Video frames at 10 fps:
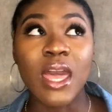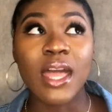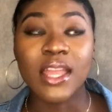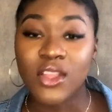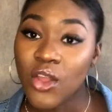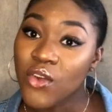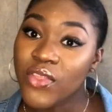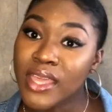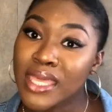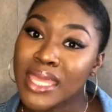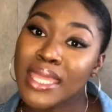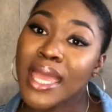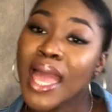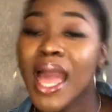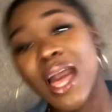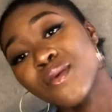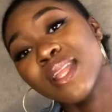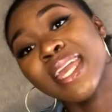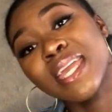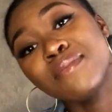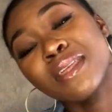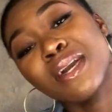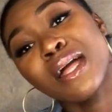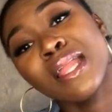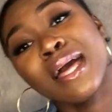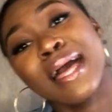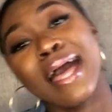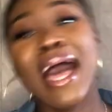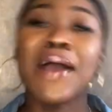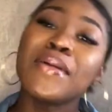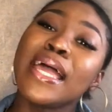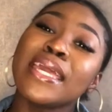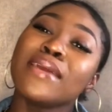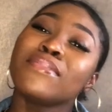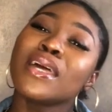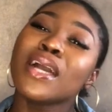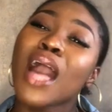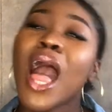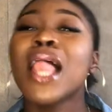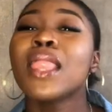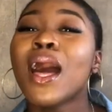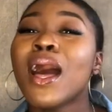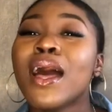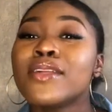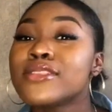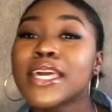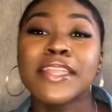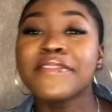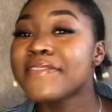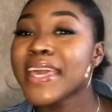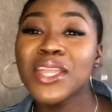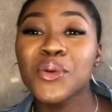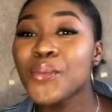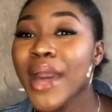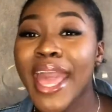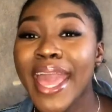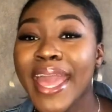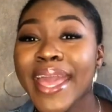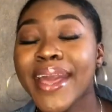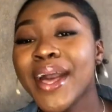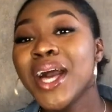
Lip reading: And I know you're thinking, how will I keep the colour? How will I keep the colour? It's going to fade away.